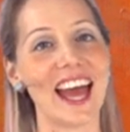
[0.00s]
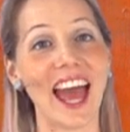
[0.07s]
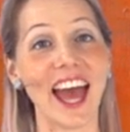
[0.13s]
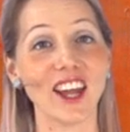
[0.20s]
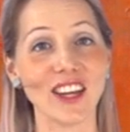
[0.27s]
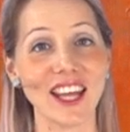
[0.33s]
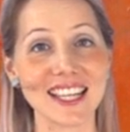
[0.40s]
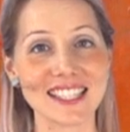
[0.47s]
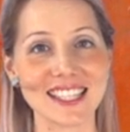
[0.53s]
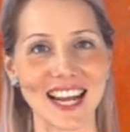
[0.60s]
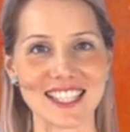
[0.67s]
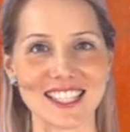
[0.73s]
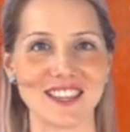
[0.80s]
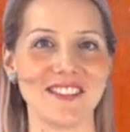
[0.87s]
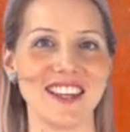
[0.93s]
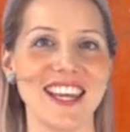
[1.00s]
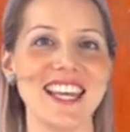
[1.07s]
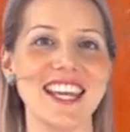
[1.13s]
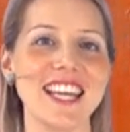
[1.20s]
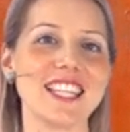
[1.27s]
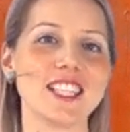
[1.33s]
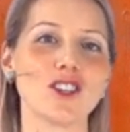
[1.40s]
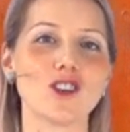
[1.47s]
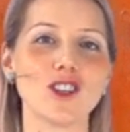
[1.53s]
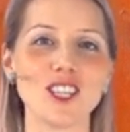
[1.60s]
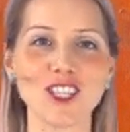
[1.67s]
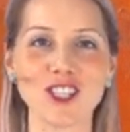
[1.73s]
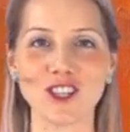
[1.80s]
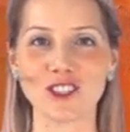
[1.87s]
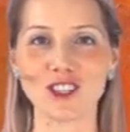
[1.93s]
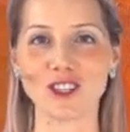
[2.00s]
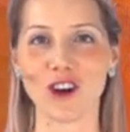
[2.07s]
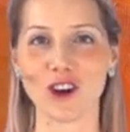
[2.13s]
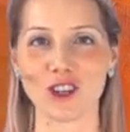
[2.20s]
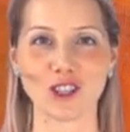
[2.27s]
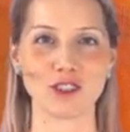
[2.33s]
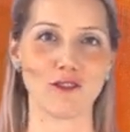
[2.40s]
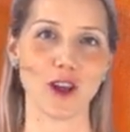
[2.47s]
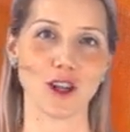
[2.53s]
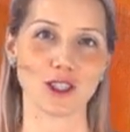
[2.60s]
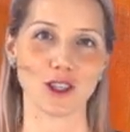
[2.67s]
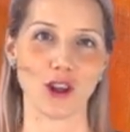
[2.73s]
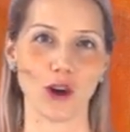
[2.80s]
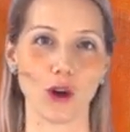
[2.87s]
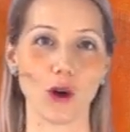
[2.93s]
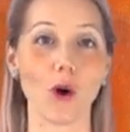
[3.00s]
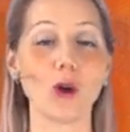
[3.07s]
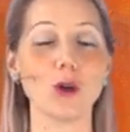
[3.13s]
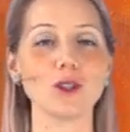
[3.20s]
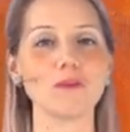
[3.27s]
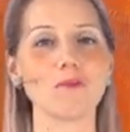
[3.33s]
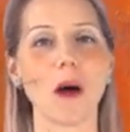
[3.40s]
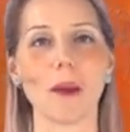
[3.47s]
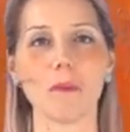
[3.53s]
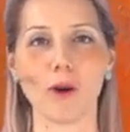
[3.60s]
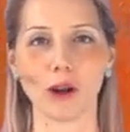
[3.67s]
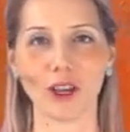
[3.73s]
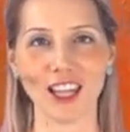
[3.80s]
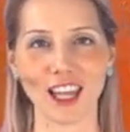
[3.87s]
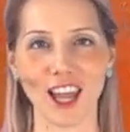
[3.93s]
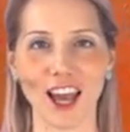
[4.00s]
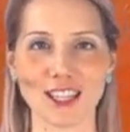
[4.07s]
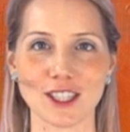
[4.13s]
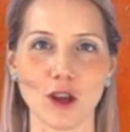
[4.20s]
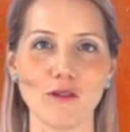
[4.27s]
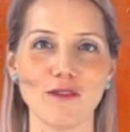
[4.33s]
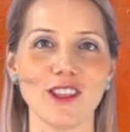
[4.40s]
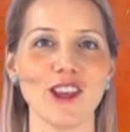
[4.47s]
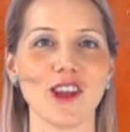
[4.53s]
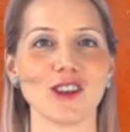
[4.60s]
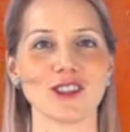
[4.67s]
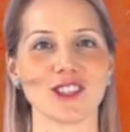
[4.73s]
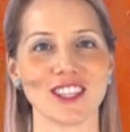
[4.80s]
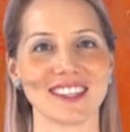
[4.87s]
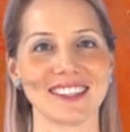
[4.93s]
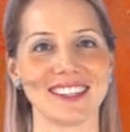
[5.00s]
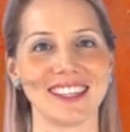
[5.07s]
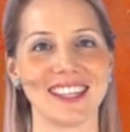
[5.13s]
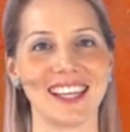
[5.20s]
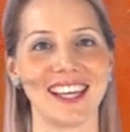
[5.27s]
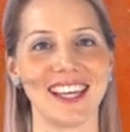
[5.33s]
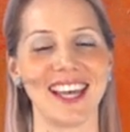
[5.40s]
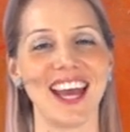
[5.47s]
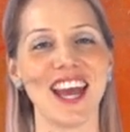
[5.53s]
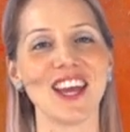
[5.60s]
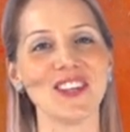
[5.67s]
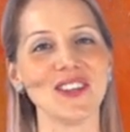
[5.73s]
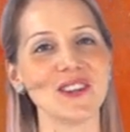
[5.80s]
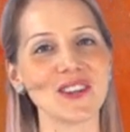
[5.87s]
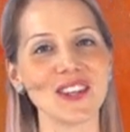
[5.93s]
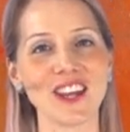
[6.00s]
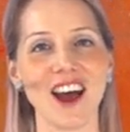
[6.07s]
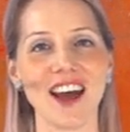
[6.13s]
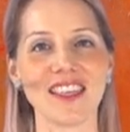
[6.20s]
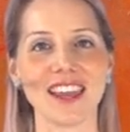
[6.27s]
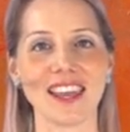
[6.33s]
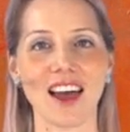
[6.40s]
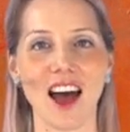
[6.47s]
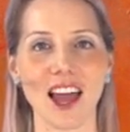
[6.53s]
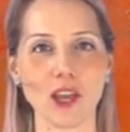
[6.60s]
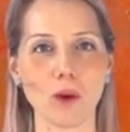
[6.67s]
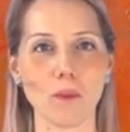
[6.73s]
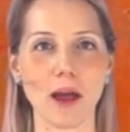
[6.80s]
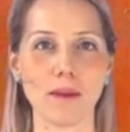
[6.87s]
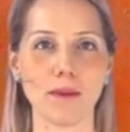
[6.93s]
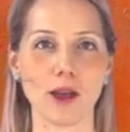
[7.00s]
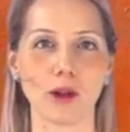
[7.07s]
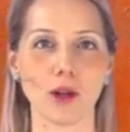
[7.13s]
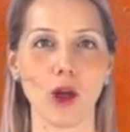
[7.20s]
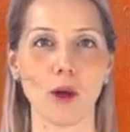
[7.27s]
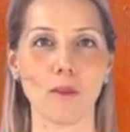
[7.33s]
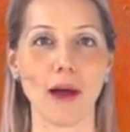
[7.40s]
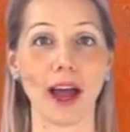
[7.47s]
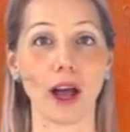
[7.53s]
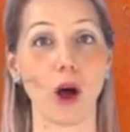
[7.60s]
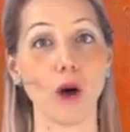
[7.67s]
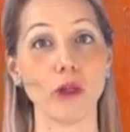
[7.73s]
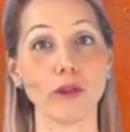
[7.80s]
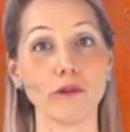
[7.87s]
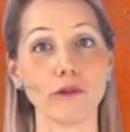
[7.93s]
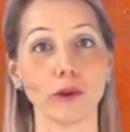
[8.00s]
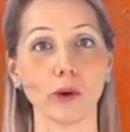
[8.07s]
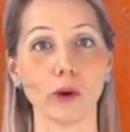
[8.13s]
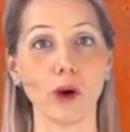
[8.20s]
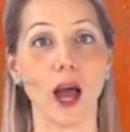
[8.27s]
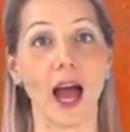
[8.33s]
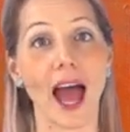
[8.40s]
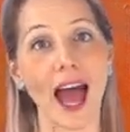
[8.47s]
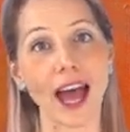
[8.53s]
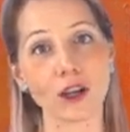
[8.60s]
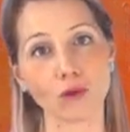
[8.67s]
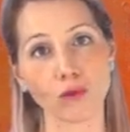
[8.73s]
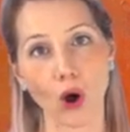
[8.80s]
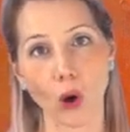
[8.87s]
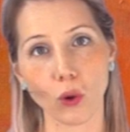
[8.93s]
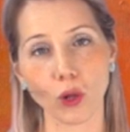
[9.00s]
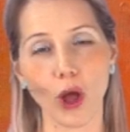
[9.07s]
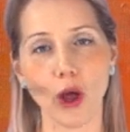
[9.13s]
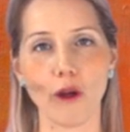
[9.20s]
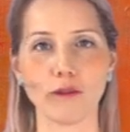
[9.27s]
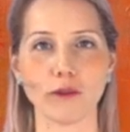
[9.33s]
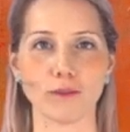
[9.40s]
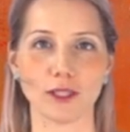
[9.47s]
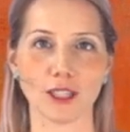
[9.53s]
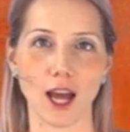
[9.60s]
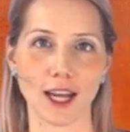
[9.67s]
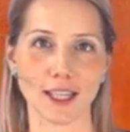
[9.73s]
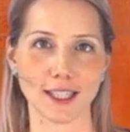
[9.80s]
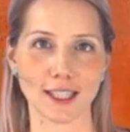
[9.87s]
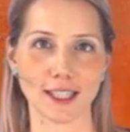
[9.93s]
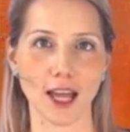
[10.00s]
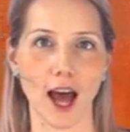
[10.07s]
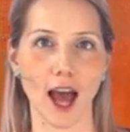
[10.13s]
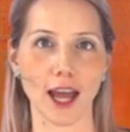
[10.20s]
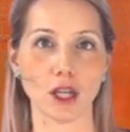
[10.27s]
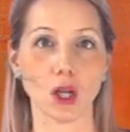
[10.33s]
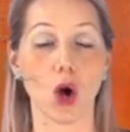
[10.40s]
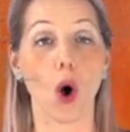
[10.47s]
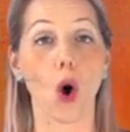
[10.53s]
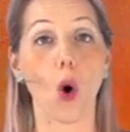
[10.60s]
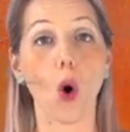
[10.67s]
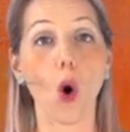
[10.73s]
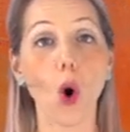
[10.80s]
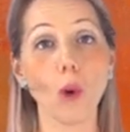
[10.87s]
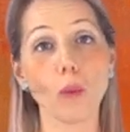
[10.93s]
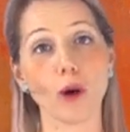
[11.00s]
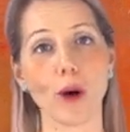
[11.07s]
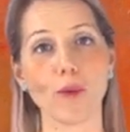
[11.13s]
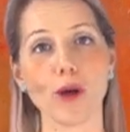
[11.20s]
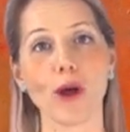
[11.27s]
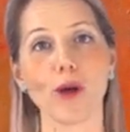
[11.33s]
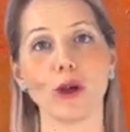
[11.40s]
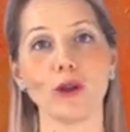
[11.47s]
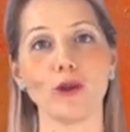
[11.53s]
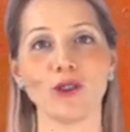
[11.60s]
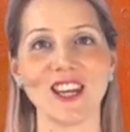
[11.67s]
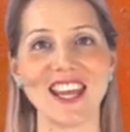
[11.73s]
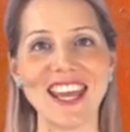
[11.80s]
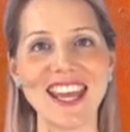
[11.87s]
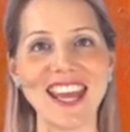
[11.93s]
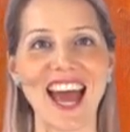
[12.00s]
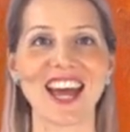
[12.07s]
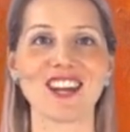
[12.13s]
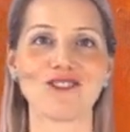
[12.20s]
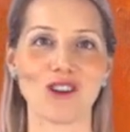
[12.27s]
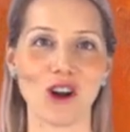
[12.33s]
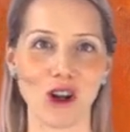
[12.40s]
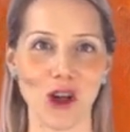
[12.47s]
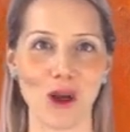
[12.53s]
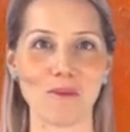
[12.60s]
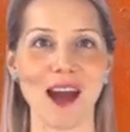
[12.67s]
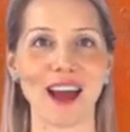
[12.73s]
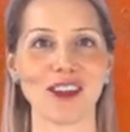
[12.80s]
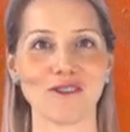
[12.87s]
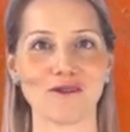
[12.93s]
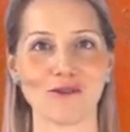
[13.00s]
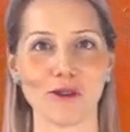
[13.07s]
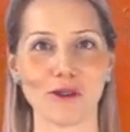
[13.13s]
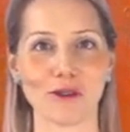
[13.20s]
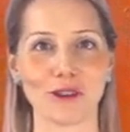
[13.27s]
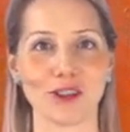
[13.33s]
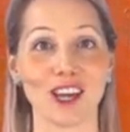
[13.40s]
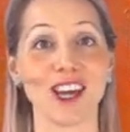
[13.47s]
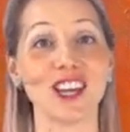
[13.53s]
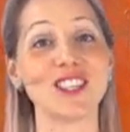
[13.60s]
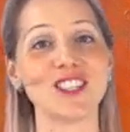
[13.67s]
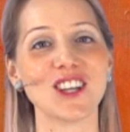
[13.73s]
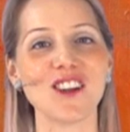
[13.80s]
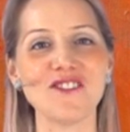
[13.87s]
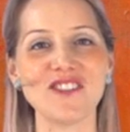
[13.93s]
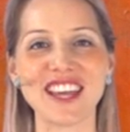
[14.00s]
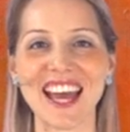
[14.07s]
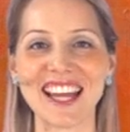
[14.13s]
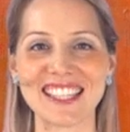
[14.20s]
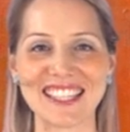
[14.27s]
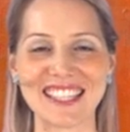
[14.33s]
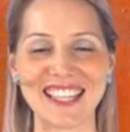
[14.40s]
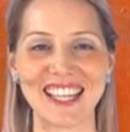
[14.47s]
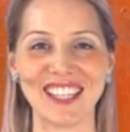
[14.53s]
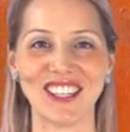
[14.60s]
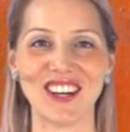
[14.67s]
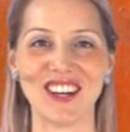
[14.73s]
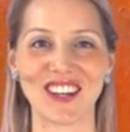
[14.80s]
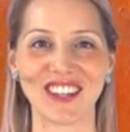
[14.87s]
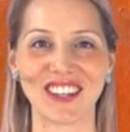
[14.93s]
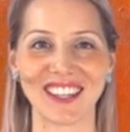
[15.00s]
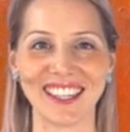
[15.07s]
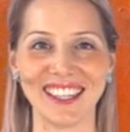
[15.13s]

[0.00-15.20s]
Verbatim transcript: Our next activity is a traditional Scottish folk song called My Bonnie Lies Over the Ocean. You can either lie your baby on her back on the floor and roll her from side to side, or prop her on your knee and rock her back and forth. Don't forget to sing along.